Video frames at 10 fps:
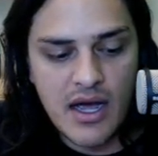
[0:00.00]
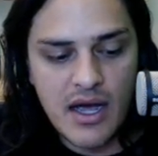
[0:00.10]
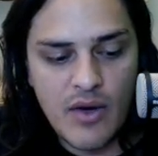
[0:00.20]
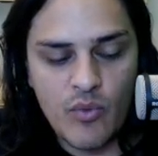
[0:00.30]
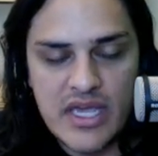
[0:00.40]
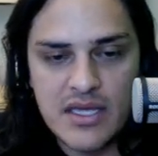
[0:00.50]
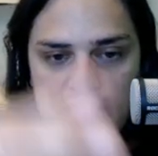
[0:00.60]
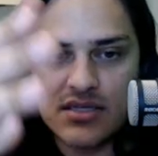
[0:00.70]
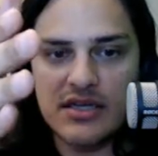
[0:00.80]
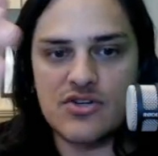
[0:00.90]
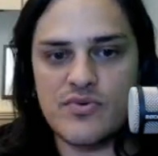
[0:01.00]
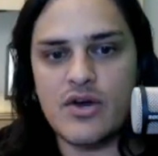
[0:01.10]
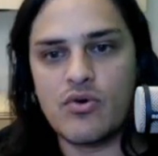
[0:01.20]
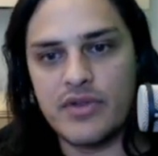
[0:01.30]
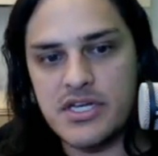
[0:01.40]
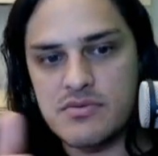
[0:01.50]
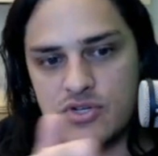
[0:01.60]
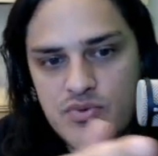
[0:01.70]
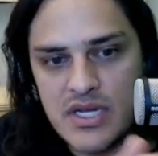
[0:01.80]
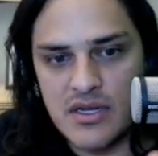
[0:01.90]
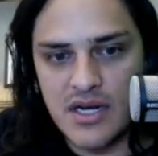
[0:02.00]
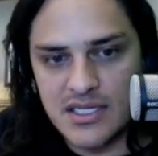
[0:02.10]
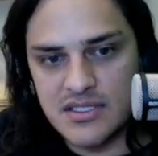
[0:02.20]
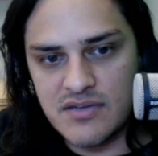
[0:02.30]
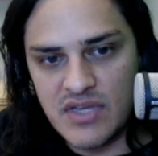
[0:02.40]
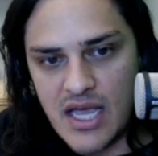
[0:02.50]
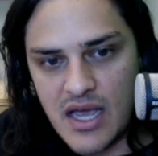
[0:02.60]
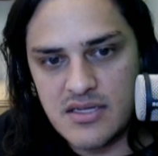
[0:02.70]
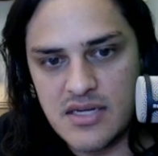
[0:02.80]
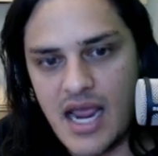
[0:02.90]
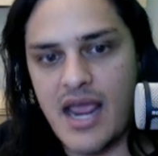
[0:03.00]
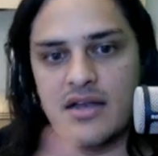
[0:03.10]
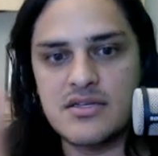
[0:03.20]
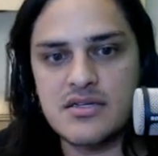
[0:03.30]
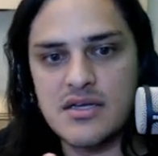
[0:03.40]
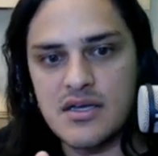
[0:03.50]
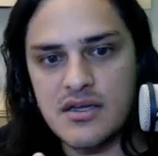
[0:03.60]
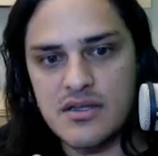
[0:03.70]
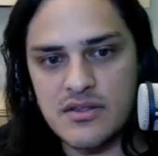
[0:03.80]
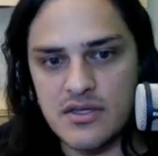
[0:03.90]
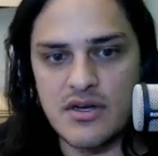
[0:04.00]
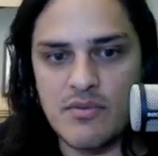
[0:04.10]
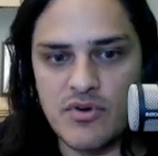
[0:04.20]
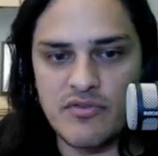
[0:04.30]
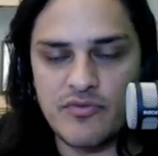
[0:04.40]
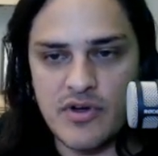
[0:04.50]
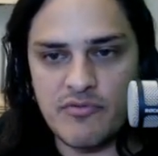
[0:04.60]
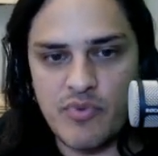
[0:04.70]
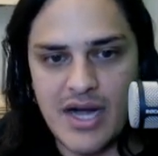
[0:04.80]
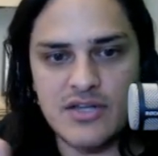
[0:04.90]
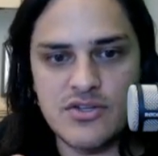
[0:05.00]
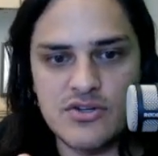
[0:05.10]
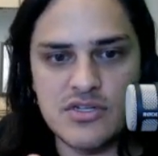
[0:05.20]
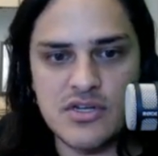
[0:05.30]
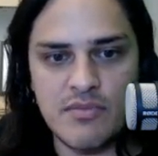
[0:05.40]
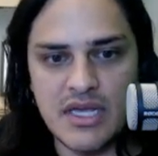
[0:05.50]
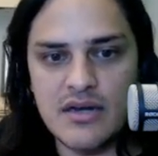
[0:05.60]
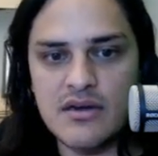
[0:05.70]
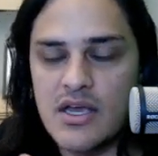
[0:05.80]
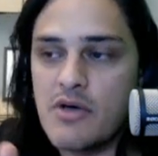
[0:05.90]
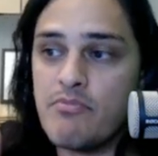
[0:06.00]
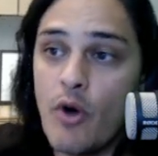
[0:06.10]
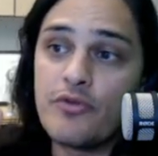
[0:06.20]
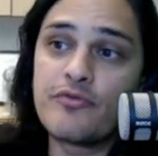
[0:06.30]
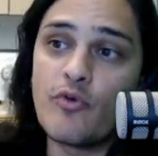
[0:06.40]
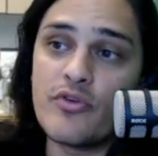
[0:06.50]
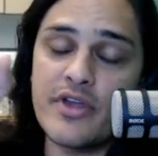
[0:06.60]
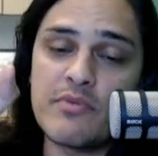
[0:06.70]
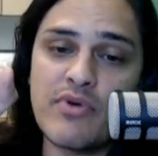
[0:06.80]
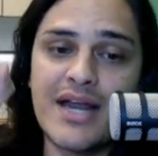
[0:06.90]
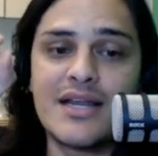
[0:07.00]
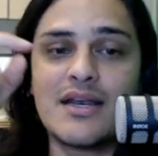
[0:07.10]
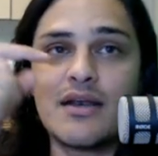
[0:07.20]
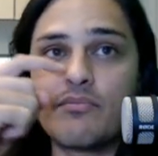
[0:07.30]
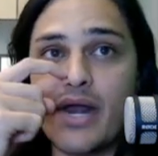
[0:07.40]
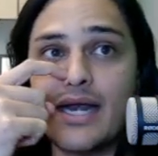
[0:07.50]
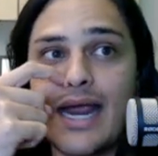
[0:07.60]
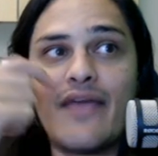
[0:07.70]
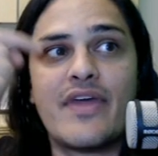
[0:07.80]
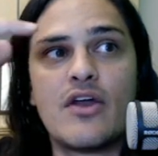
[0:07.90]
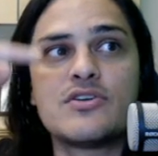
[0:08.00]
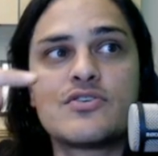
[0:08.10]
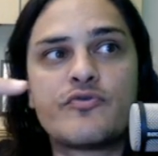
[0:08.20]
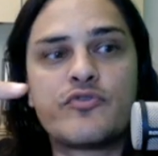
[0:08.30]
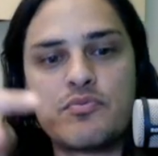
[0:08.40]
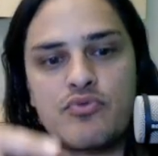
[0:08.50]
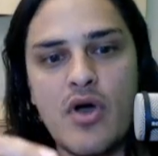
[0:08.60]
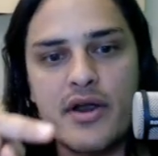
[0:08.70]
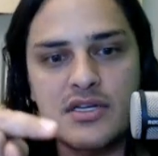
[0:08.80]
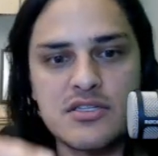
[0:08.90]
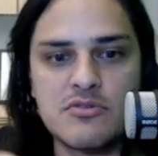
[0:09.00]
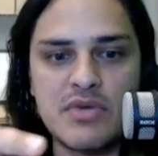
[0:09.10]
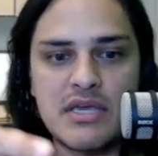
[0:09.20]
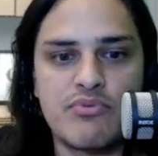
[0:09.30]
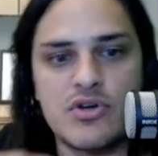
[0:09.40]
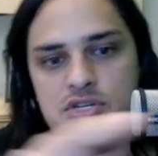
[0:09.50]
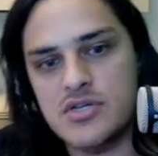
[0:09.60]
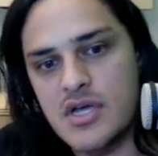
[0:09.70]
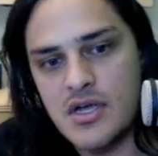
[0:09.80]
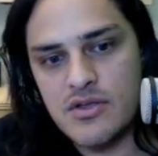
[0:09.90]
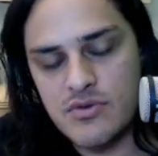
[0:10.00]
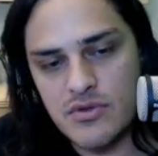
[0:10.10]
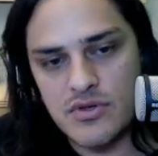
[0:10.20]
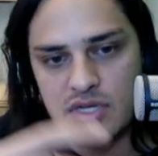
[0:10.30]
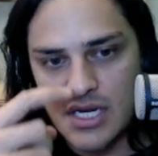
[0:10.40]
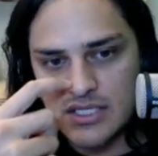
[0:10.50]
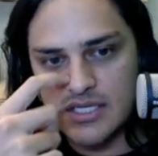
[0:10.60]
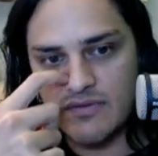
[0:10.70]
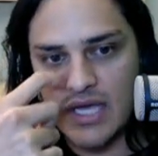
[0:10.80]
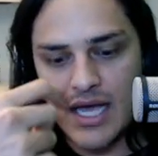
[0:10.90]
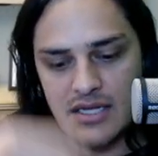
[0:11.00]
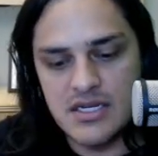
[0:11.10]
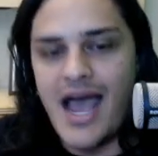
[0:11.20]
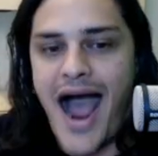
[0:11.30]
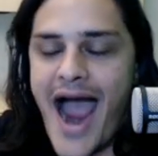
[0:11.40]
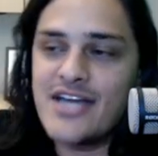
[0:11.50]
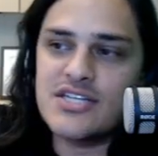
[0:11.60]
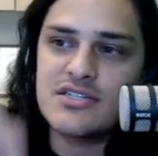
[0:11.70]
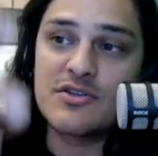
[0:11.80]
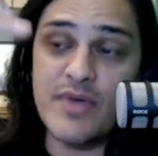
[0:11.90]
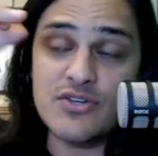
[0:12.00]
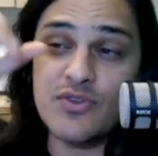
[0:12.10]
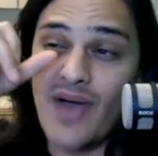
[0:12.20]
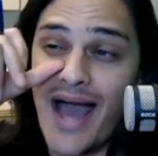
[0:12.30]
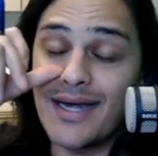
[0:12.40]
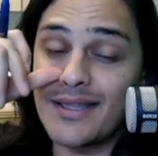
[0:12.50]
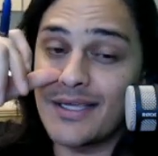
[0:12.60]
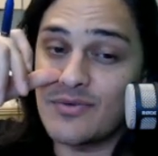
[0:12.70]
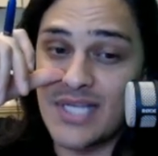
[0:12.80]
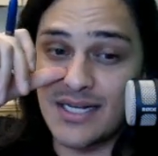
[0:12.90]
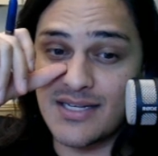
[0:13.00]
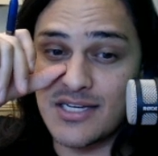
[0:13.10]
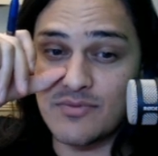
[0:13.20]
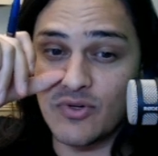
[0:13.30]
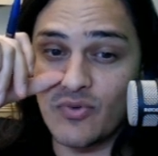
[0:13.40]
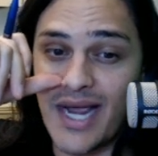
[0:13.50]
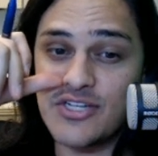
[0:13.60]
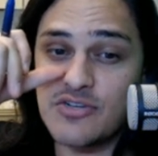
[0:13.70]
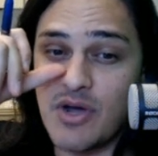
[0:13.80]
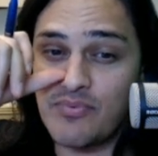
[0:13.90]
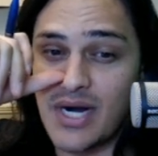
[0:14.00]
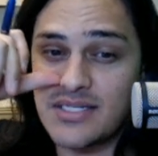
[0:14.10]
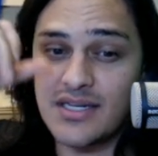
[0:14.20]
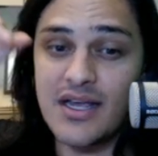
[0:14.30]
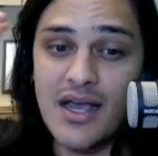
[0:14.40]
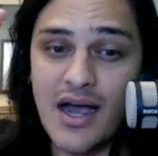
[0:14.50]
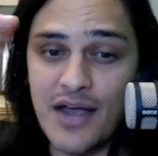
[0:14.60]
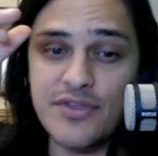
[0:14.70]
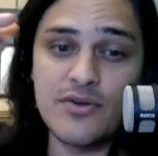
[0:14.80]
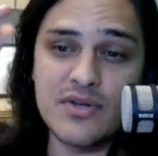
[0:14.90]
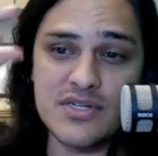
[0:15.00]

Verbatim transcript: we can see a direct correlation between connected TV ads and the number of, of branded searches coming in, both for their branded brand and then also for the products that are being pushed through those connected TV ads. I just, to be honest with you, I didn't think it was that accessible. When I asked you about pricing, I thought you were going to say